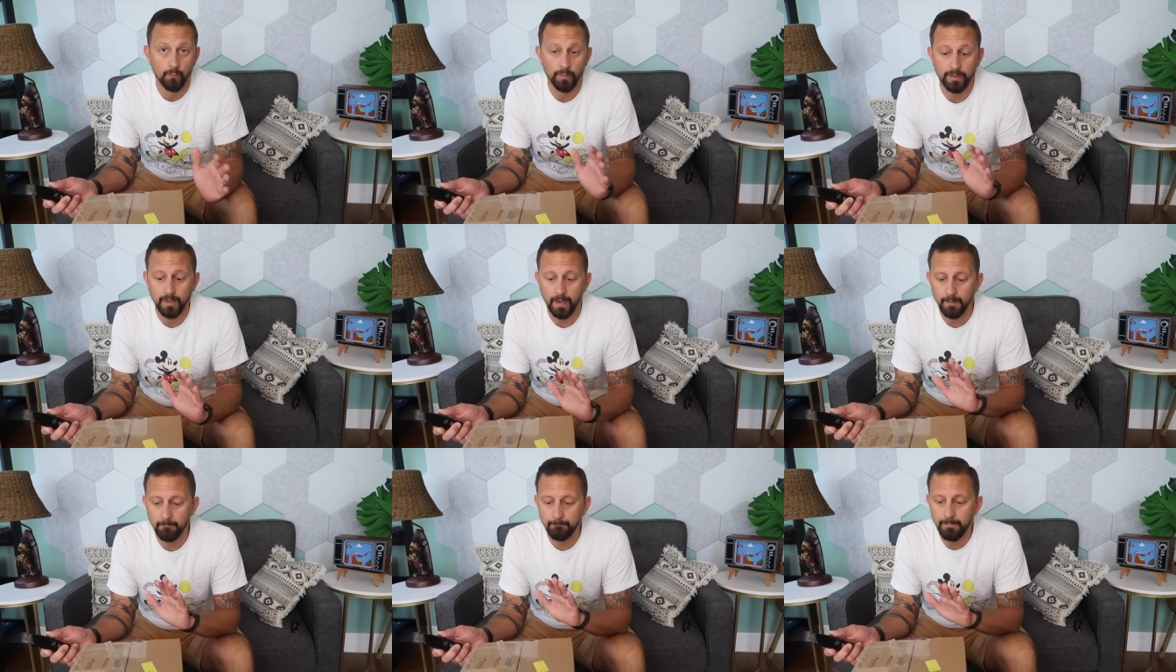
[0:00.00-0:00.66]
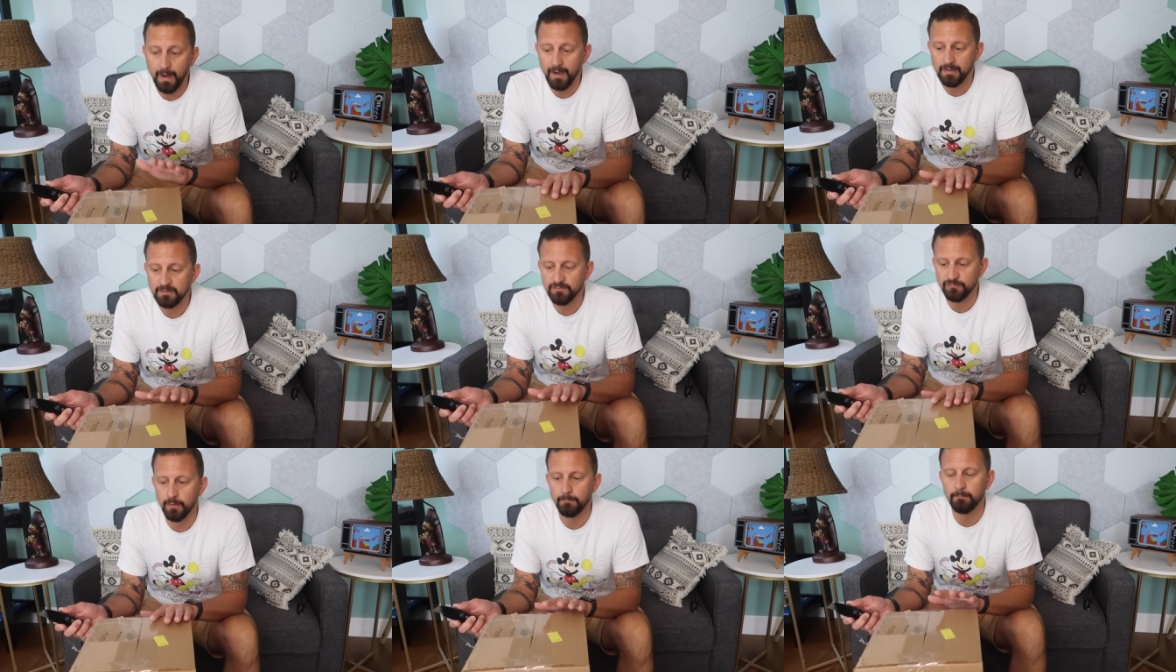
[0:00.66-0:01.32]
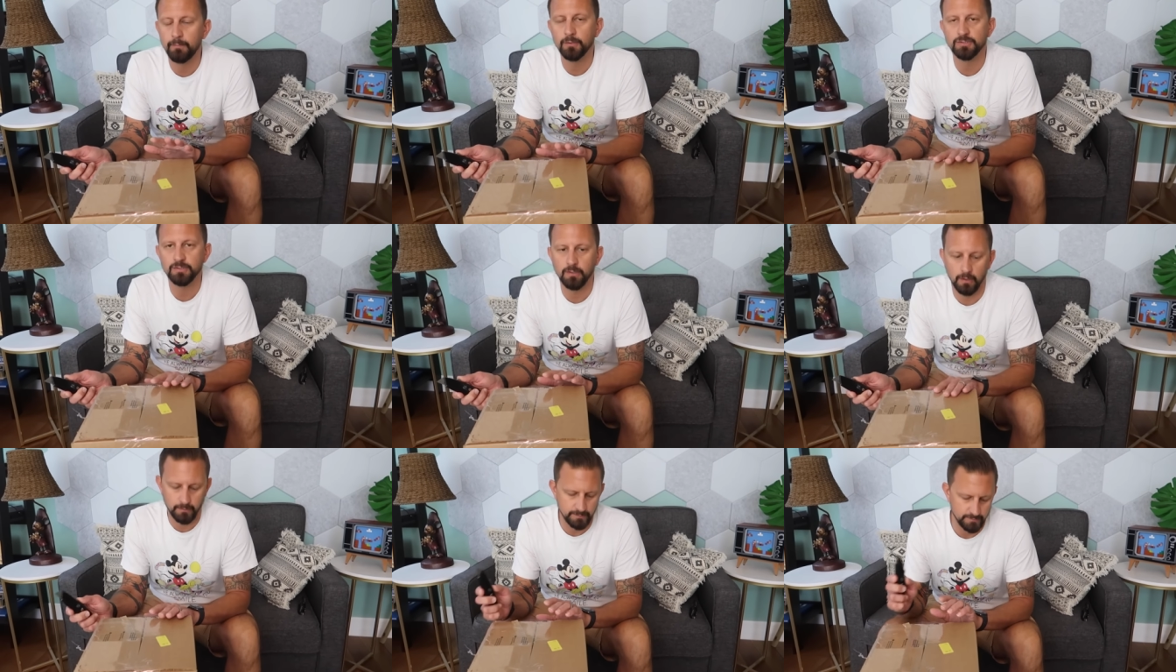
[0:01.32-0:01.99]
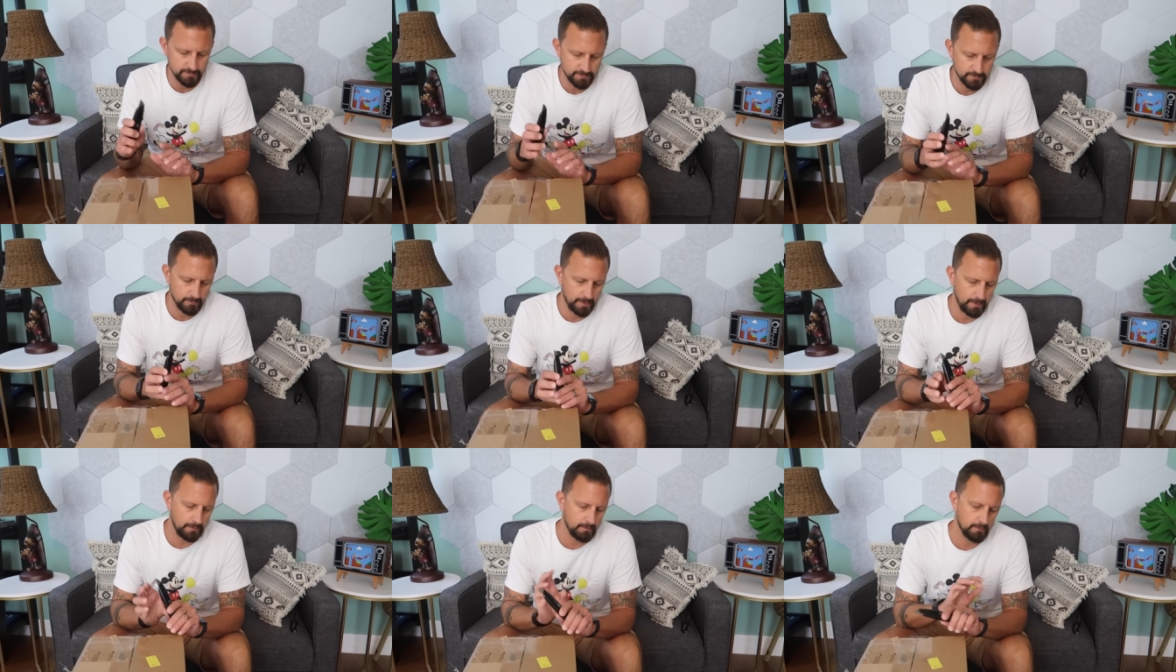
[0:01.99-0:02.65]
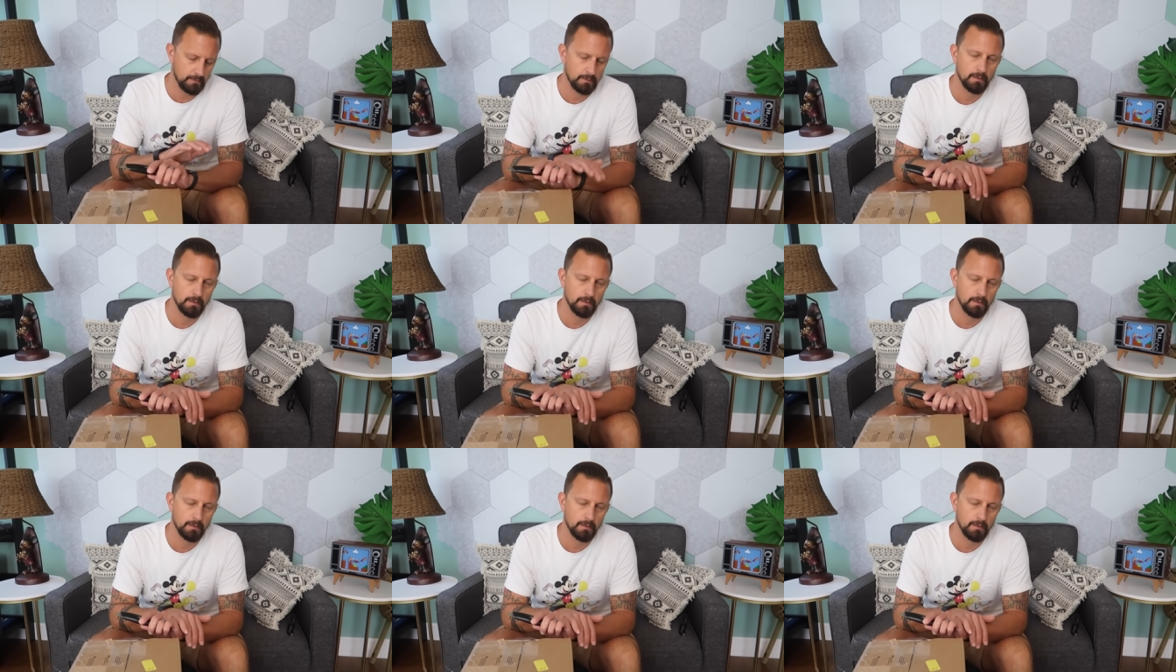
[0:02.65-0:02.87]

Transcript: We got a box from Busch Gardens, right?